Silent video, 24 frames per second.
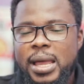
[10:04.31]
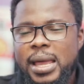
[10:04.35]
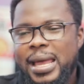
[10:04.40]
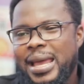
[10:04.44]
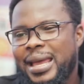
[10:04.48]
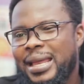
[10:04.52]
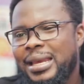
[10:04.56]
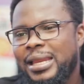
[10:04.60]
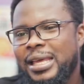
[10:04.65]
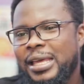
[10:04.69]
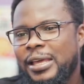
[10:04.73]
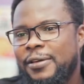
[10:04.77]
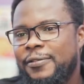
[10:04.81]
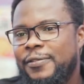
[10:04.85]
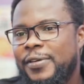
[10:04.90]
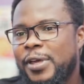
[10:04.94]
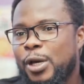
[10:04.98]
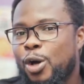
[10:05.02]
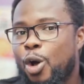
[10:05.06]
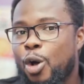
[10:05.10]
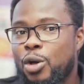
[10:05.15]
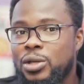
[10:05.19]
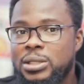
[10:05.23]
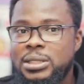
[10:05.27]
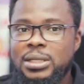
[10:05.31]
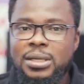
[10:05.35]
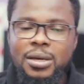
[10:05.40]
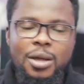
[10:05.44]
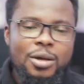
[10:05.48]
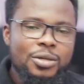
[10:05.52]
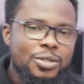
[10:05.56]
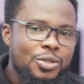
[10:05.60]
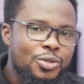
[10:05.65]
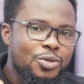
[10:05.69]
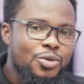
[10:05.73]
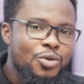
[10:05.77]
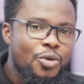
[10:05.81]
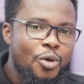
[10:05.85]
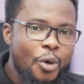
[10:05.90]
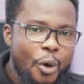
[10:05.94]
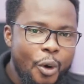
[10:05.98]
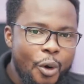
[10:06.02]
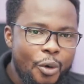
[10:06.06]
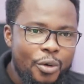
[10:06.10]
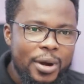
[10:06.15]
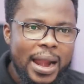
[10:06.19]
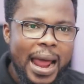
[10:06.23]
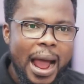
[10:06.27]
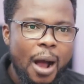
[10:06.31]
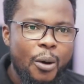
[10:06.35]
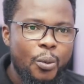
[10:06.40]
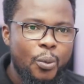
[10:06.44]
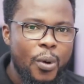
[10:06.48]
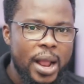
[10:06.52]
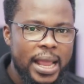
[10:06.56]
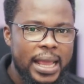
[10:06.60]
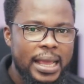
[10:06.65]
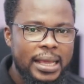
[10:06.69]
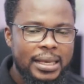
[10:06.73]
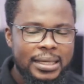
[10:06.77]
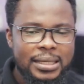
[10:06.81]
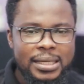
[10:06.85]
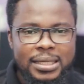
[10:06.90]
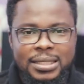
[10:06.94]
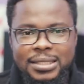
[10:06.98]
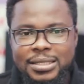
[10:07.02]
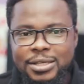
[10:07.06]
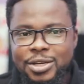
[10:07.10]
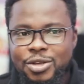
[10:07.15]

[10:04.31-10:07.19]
And if he continues to go that way, this